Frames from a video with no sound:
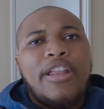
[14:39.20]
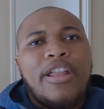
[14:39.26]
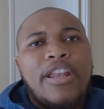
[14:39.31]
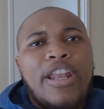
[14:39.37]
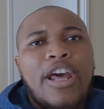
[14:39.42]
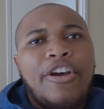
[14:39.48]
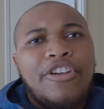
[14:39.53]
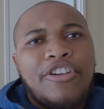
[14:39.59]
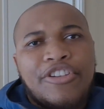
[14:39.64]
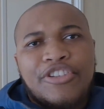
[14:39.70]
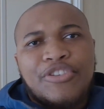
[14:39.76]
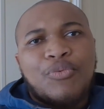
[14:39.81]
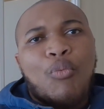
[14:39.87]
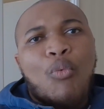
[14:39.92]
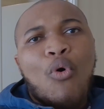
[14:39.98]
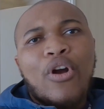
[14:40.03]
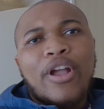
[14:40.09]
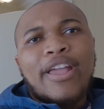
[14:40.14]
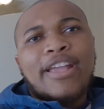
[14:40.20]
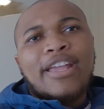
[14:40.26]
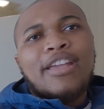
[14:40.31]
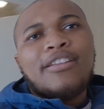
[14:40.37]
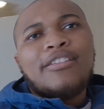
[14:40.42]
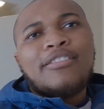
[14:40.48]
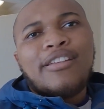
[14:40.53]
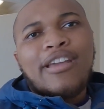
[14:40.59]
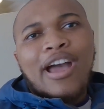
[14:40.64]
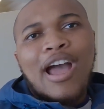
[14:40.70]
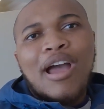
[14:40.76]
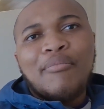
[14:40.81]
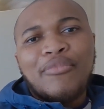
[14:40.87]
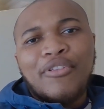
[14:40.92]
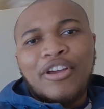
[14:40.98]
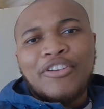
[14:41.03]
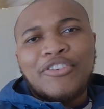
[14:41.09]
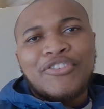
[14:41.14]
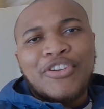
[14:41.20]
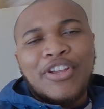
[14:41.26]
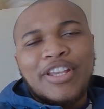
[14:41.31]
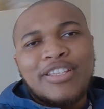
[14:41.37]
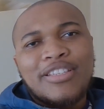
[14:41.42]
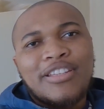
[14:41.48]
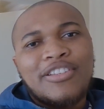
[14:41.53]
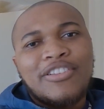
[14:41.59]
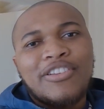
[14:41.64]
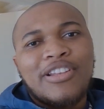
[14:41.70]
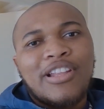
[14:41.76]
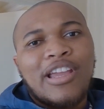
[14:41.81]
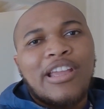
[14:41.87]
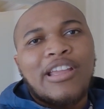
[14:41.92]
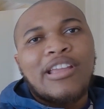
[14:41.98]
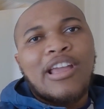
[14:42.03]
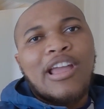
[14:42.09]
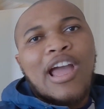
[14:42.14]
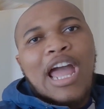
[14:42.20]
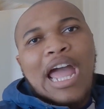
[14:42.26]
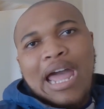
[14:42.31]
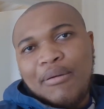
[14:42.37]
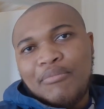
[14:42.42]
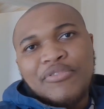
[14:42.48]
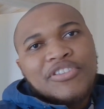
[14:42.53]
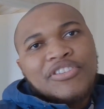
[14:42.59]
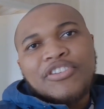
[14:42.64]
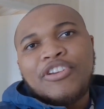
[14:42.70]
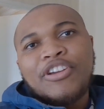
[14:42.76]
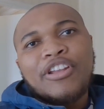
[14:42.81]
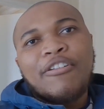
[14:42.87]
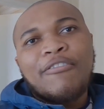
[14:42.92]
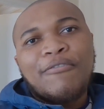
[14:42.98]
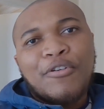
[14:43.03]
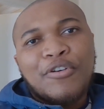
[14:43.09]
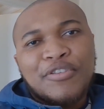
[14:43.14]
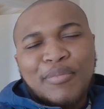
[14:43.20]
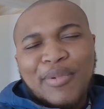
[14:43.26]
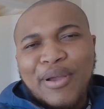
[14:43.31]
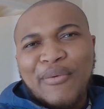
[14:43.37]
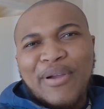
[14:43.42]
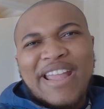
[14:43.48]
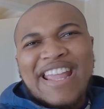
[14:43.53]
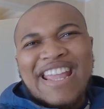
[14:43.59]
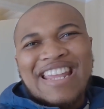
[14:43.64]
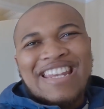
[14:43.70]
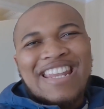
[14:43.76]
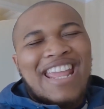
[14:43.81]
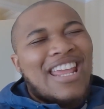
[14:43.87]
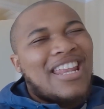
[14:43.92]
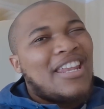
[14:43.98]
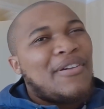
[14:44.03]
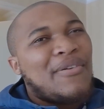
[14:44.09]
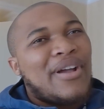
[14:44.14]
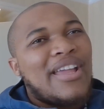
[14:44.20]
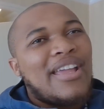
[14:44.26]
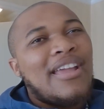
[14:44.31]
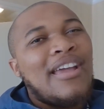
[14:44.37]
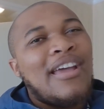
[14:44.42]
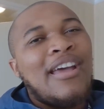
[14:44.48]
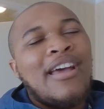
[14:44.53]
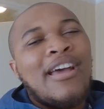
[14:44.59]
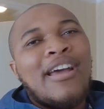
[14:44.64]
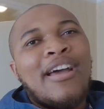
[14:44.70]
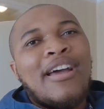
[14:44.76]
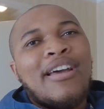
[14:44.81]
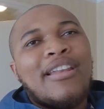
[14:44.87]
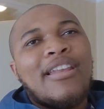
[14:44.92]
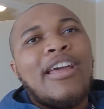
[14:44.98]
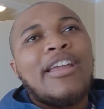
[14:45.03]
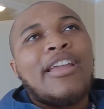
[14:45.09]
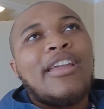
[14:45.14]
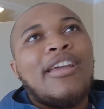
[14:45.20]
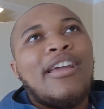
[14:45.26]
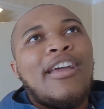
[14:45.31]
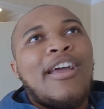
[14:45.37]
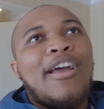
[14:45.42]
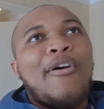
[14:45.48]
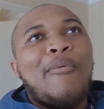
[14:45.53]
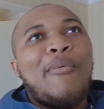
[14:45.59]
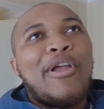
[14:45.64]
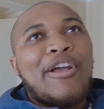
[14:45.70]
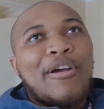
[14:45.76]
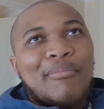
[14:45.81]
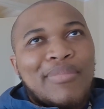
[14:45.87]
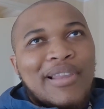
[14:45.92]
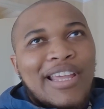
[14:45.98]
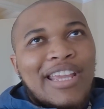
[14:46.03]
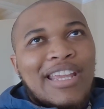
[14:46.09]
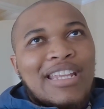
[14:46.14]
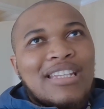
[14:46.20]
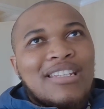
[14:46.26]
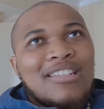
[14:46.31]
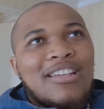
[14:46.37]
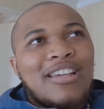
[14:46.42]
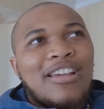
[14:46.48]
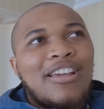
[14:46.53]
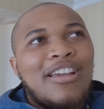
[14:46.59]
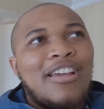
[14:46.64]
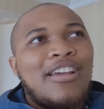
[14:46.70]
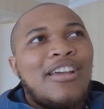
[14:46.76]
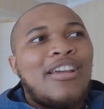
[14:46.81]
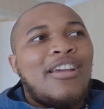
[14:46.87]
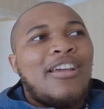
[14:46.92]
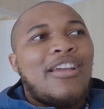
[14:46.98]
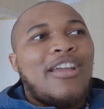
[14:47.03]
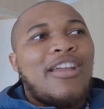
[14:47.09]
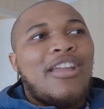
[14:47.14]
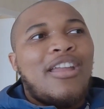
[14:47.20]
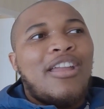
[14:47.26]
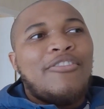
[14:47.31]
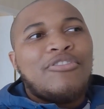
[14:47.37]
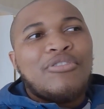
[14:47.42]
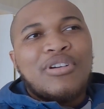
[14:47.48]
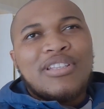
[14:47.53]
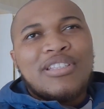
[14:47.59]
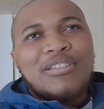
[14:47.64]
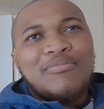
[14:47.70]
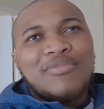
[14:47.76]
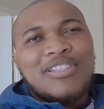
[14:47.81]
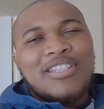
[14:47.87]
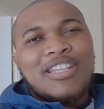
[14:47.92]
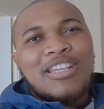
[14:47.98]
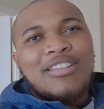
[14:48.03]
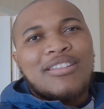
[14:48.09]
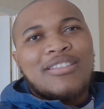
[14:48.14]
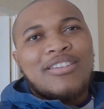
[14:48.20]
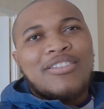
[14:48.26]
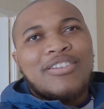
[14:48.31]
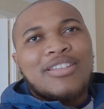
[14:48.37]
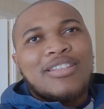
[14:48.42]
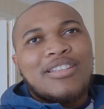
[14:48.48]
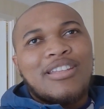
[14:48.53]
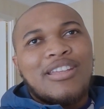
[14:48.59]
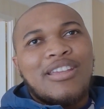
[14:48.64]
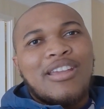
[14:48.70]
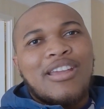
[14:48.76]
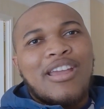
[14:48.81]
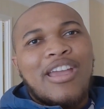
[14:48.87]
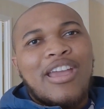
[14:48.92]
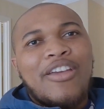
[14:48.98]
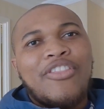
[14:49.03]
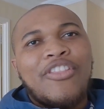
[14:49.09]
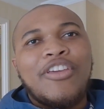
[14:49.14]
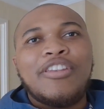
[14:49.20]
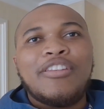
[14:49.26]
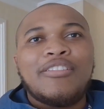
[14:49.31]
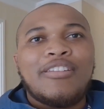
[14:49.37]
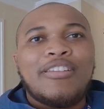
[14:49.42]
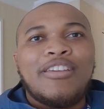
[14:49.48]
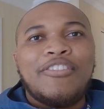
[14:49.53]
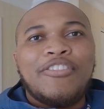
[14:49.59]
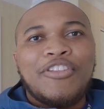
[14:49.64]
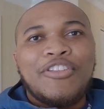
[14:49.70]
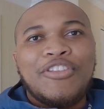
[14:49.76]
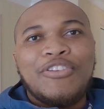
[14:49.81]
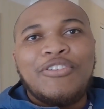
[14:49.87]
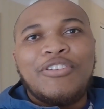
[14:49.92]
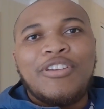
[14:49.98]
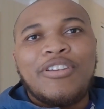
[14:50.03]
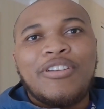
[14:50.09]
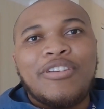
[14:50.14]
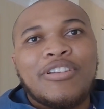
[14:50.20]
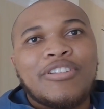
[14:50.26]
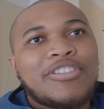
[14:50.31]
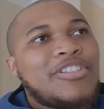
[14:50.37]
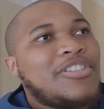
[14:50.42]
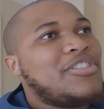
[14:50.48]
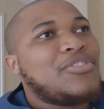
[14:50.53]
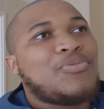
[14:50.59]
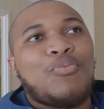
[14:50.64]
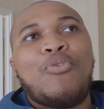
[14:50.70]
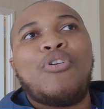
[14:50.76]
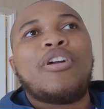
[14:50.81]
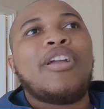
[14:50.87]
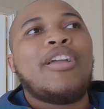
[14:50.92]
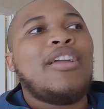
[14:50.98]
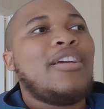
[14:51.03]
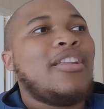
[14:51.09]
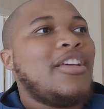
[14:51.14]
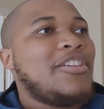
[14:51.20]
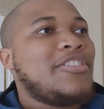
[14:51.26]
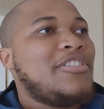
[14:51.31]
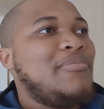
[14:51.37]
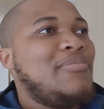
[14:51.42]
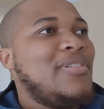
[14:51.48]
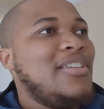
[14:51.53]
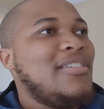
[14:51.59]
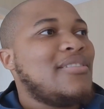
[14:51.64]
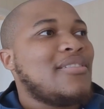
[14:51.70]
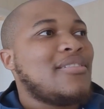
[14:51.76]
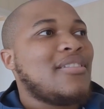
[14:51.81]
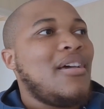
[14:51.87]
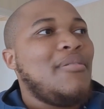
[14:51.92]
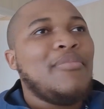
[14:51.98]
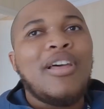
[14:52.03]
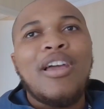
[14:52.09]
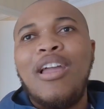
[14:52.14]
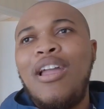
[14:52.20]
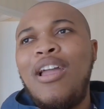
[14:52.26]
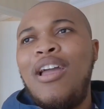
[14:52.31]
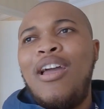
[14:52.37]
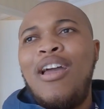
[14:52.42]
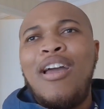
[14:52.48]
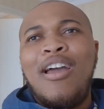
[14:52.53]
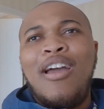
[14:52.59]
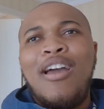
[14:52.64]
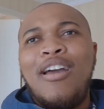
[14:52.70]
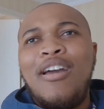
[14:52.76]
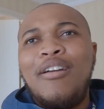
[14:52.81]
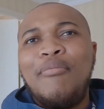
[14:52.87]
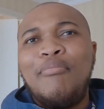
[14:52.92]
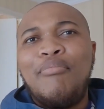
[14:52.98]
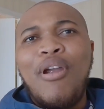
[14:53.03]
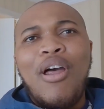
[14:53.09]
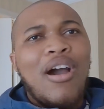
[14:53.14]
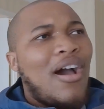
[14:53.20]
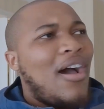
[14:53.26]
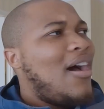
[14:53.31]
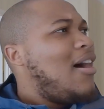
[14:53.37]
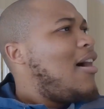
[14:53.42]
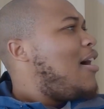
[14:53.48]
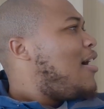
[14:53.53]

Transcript: now you're just walking in. I'm not dressed, and you're like, I'm just gonna force my way in anyway. Like, we complained, everyone seemed to take it seriously, and then in the new year, she's just walking in as she pleases. I'm like, bruh,